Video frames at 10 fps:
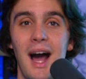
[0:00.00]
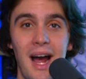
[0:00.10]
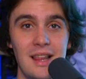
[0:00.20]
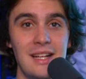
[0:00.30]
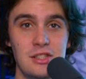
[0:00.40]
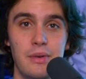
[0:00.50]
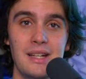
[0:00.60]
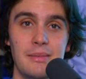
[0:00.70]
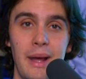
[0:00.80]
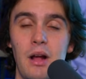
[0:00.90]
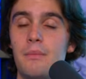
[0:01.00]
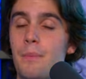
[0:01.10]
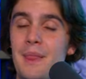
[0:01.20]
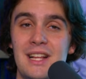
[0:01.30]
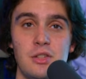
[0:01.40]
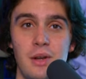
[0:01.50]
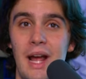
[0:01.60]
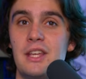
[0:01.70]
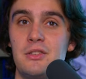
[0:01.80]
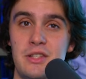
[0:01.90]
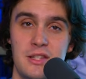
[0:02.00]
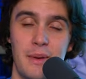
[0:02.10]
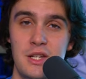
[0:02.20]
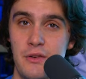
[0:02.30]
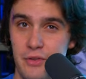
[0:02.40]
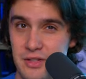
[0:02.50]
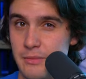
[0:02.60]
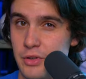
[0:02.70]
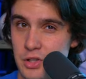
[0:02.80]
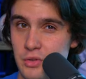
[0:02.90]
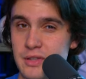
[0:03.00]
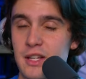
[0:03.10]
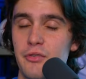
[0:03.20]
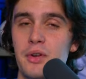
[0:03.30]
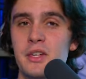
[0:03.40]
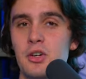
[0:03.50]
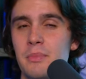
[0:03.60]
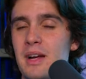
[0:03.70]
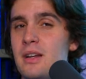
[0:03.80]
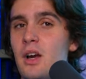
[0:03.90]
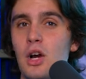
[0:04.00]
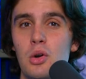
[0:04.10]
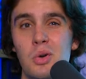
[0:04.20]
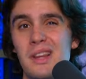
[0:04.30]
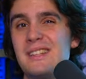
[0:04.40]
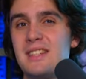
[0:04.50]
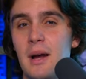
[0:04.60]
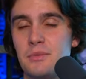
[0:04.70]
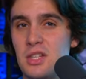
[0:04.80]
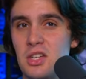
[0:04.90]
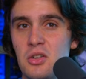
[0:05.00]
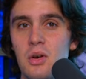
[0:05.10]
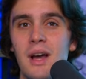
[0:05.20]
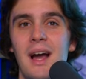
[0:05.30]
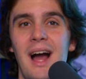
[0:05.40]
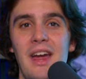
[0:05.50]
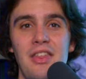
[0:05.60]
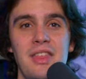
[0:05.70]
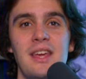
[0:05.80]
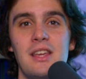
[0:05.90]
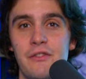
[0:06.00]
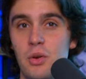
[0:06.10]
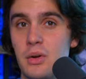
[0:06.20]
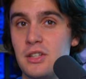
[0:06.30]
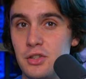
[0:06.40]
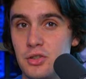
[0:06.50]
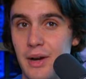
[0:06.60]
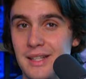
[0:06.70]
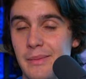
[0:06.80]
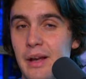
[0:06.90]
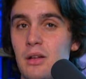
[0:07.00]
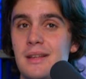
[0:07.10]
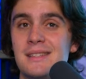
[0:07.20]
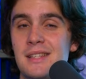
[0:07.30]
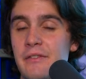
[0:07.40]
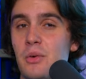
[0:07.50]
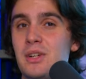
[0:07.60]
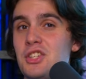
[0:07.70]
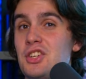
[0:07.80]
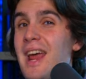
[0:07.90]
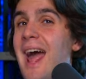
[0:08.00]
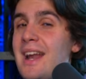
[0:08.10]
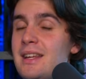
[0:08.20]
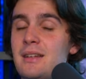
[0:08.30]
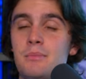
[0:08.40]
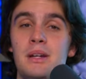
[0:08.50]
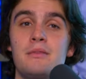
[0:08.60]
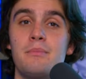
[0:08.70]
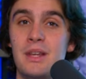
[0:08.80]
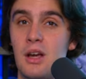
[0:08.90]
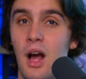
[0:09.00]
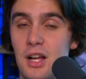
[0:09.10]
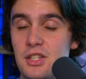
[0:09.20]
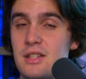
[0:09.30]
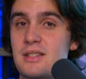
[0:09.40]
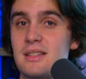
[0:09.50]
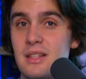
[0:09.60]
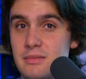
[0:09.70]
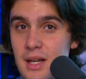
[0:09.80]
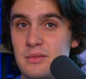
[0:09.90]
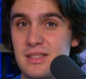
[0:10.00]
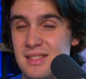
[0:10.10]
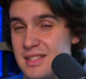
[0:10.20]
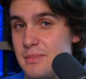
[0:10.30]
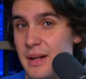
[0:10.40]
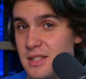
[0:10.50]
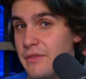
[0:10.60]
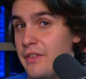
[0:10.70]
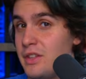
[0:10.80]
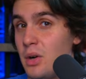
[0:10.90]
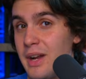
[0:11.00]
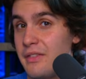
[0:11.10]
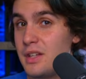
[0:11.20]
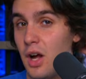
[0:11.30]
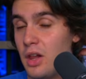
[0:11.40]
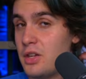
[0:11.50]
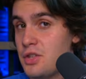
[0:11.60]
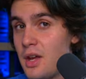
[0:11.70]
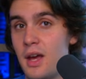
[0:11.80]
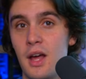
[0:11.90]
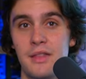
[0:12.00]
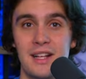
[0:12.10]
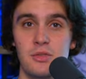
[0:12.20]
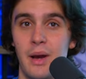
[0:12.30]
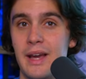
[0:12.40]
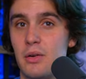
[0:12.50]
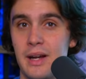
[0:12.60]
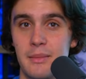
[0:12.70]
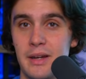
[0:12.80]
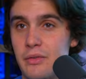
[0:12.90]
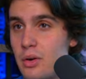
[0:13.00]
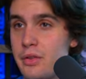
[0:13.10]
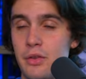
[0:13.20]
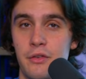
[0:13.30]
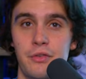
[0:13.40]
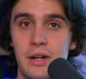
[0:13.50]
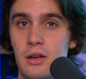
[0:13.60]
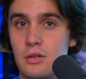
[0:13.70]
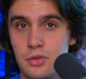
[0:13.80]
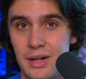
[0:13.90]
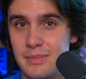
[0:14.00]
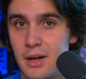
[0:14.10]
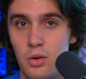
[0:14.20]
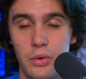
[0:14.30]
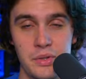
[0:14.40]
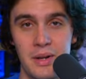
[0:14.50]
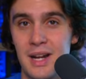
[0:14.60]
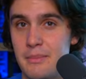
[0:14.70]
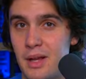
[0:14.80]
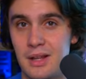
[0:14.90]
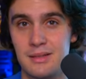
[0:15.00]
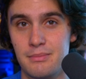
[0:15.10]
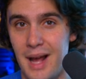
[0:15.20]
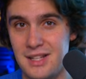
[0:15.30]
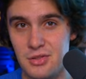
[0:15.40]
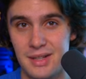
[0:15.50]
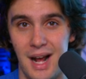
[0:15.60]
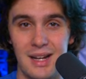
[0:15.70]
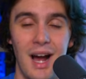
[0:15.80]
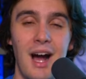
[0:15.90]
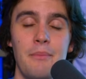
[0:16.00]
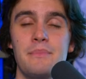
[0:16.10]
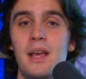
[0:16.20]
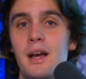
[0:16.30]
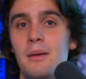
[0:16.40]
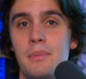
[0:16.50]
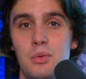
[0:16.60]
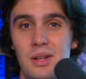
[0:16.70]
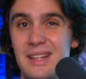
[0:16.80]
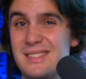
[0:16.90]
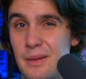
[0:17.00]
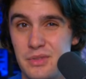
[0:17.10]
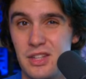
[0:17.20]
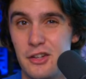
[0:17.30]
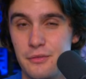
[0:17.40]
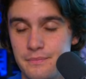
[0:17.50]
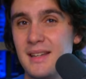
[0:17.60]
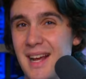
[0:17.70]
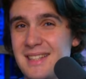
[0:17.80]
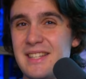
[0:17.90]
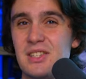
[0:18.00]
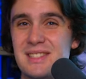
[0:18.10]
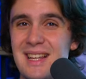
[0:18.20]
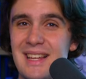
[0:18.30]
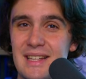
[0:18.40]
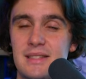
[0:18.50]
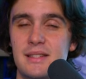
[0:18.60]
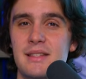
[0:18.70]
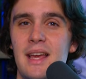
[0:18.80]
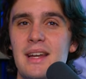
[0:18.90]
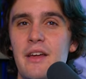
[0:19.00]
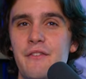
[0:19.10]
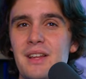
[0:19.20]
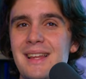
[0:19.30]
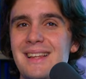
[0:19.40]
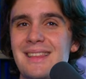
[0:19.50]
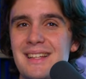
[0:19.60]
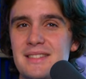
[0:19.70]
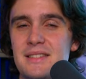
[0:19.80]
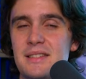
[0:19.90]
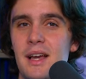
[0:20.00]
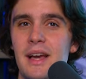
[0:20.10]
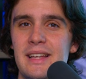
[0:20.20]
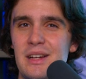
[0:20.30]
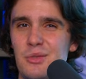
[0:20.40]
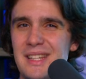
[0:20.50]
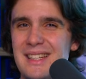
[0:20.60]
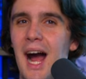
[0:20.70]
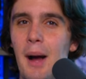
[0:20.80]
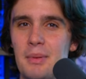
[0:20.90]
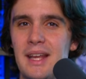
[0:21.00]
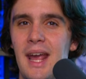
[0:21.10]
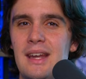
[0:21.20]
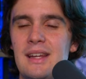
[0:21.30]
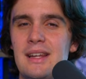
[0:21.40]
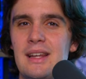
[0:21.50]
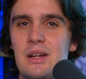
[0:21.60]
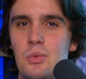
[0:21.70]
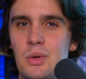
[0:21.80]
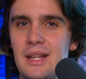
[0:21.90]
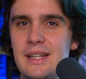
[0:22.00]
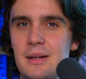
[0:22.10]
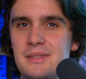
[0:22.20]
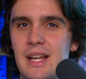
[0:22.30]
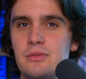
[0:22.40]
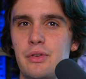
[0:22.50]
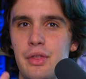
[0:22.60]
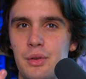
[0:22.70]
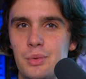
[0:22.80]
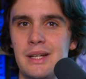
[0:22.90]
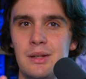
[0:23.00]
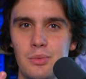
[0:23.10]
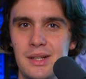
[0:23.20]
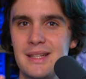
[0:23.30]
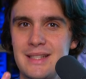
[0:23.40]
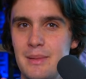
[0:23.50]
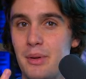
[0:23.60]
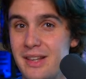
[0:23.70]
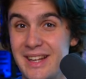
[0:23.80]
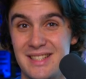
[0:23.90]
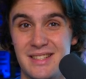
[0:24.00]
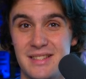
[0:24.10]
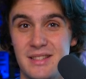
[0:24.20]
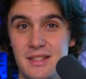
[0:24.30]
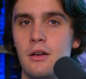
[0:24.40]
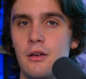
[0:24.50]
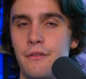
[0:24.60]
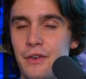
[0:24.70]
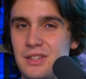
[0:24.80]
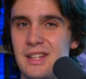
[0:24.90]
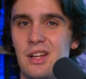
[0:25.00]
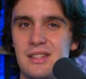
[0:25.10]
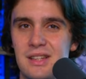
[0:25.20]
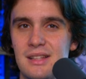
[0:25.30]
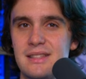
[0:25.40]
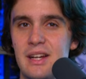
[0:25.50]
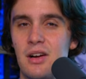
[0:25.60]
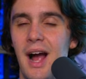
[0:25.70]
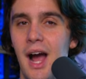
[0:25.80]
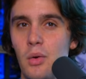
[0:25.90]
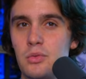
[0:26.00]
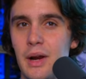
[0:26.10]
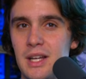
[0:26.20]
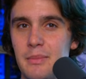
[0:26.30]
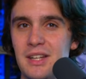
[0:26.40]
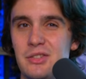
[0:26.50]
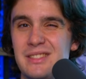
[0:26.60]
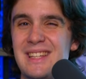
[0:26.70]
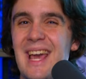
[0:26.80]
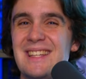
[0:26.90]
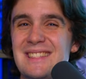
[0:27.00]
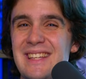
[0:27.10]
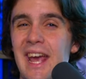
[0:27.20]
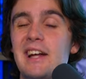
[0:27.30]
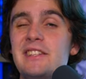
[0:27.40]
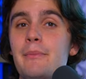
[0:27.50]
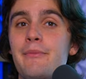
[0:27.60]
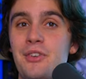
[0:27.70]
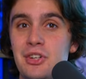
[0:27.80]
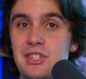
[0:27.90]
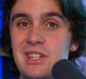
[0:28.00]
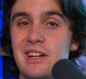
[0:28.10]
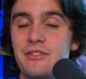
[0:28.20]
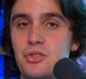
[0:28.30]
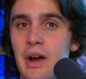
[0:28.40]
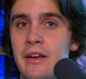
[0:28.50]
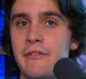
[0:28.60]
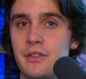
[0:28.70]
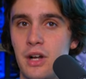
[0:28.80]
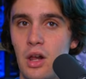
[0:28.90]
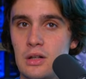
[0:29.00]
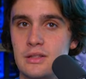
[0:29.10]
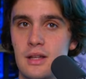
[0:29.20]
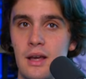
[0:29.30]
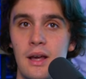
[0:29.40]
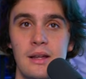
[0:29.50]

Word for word: I like direct mail. That's what I use, especially for some virtual stuff we do, but really it's up to you. I think if you want to do direct mail, it's definitely one you should add in, but be cautious. Sometimes it's expensive if you don't have the knowledge. That's why I recommend everyone go through the free direct mail course we got at mailingmastery.com, but really it's up to you. Next here is the lists, and I feel like lists get really complicated, and it really comes down to 3 really simple lists. First thing on this list here, I would recommend using a scaled up version of drawing for dollars.